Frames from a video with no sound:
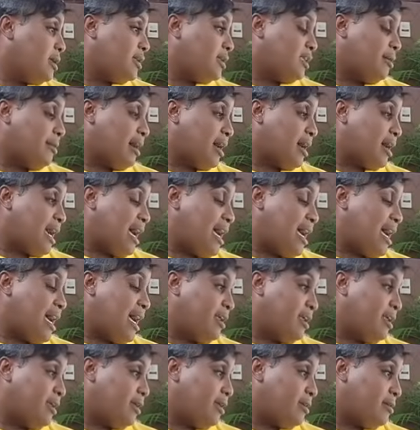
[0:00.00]
them are
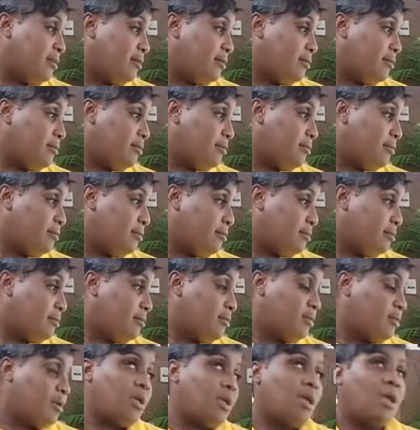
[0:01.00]
calling me.
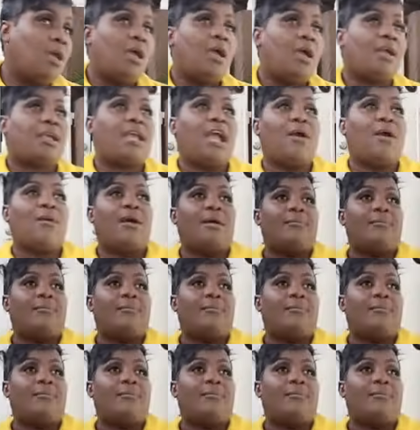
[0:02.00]
Can